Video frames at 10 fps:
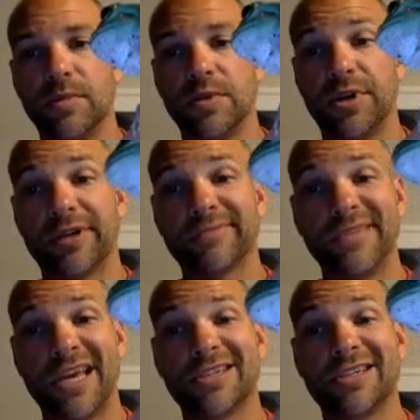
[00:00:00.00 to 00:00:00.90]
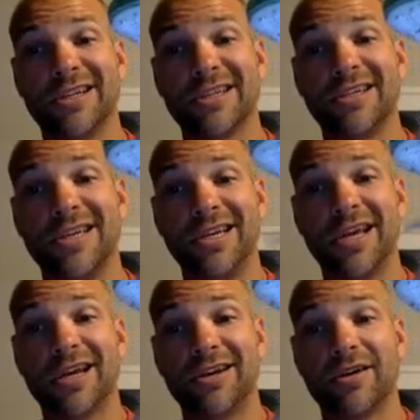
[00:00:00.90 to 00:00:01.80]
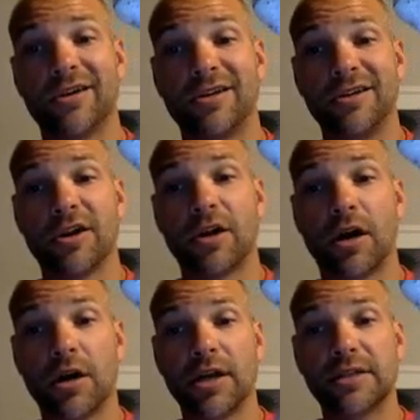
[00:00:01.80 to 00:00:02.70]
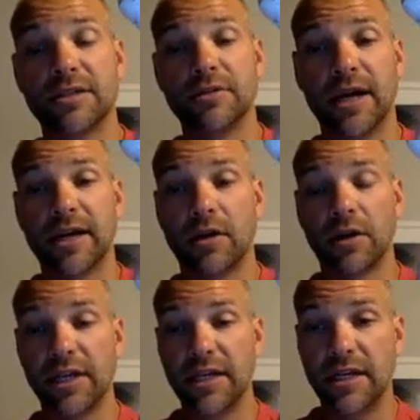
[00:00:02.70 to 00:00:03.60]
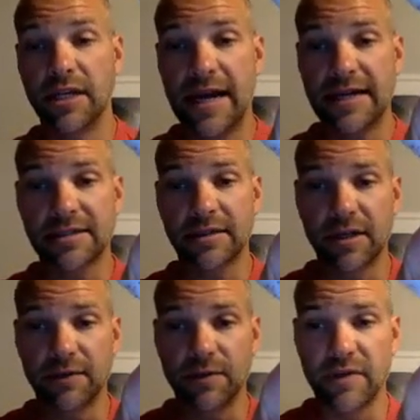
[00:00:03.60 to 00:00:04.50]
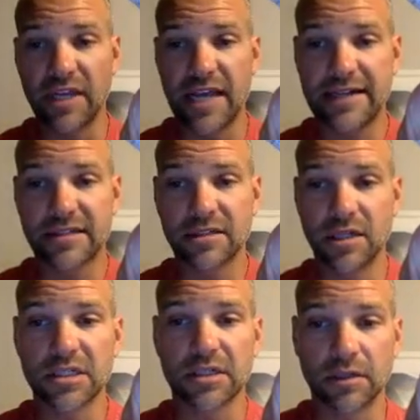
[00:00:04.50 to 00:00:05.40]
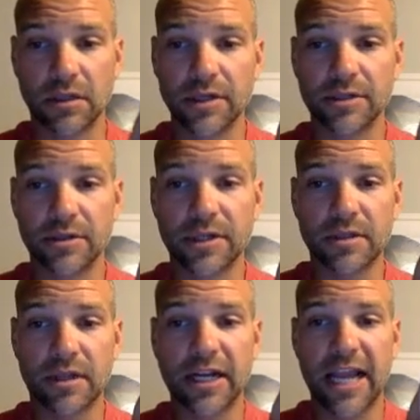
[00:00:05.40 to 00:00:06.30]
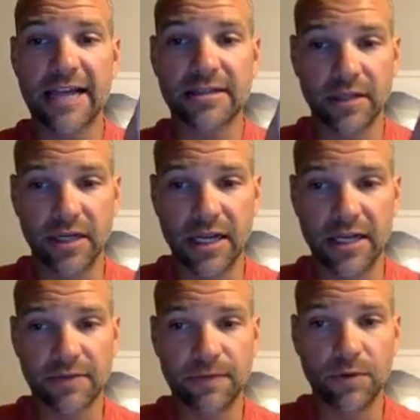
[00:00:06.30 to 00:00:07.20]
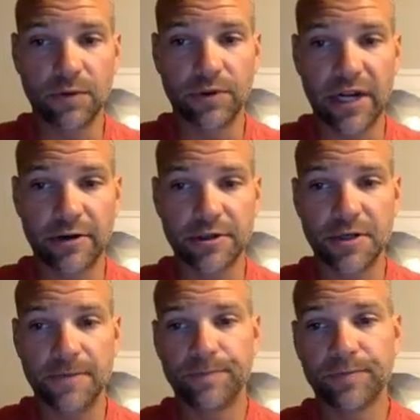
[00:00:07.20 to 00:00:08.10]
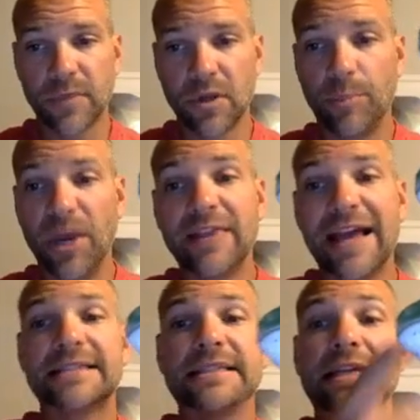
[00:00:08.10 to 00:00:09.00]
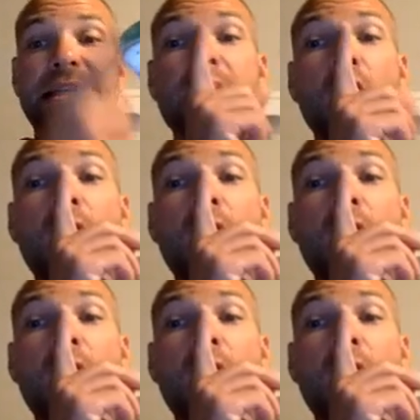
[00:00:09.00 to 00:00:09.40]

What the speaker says: look, yeah, she does eat, and your car eats too. I call it eating gasoline. If you have a gas guzzler, it drinks a lot of gasoline to get its fuel and energy. But that's the key.